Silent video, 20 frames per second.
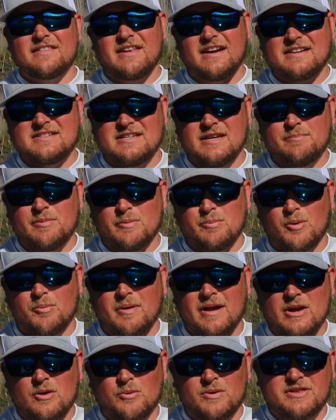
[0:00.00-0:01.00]
that I see people
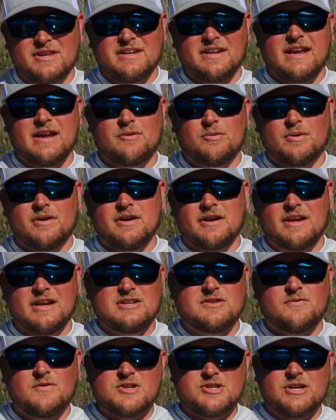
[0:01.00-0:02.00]
make with the Ned rig
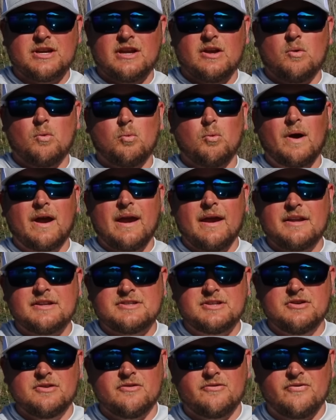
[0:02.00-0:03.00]
is fishing it way
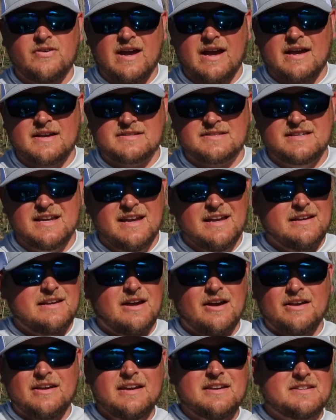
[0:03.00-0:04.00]
too fast.
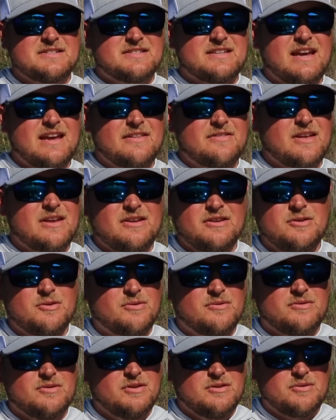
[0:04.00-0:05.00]
Now, I need to say that you
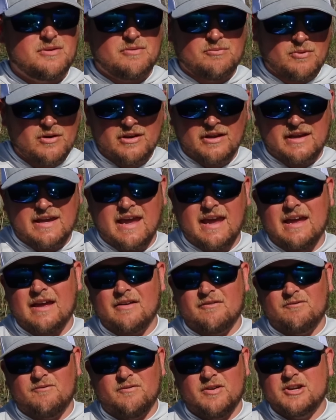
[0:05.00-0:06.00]
really
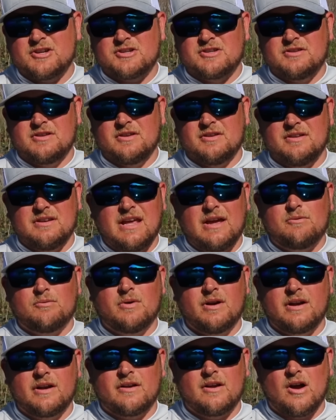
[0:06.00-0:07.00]
can't fish the Ned
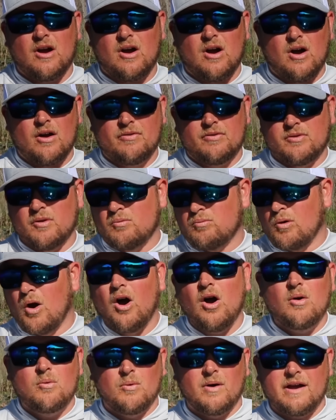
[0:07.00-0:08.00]
rig the
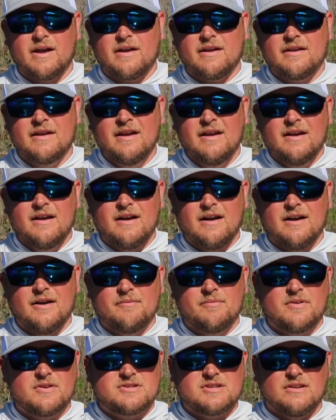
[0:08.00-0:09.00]
wrong way.
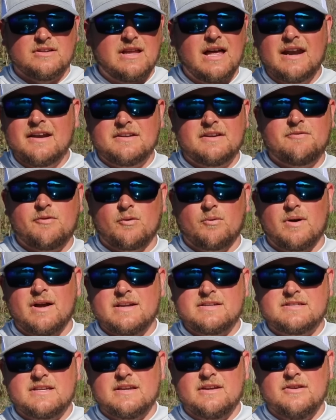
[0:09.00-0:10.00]
There's a lot of different
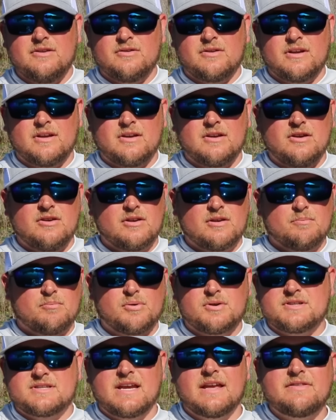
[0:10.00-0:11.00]
ways that you can
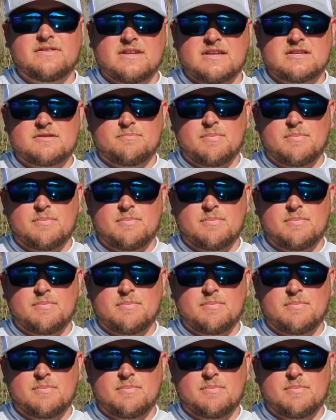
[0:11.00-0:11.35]
present this